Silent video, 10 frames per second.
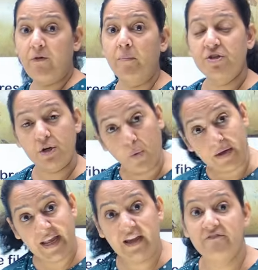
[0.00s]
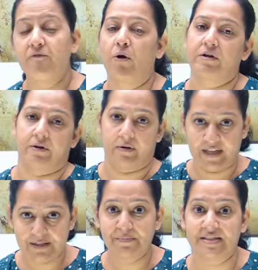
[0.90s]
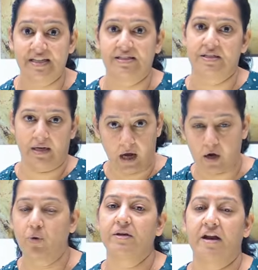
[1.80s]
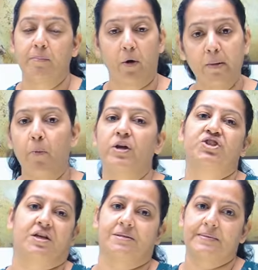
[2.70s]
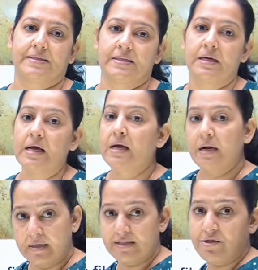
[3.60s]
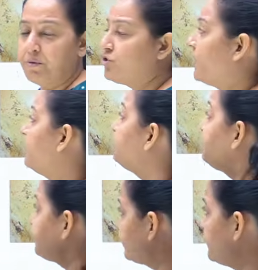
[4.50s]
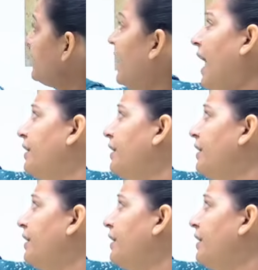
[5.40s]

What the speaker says: formation only if water is present around the dead body, moisture is present. Distribution, I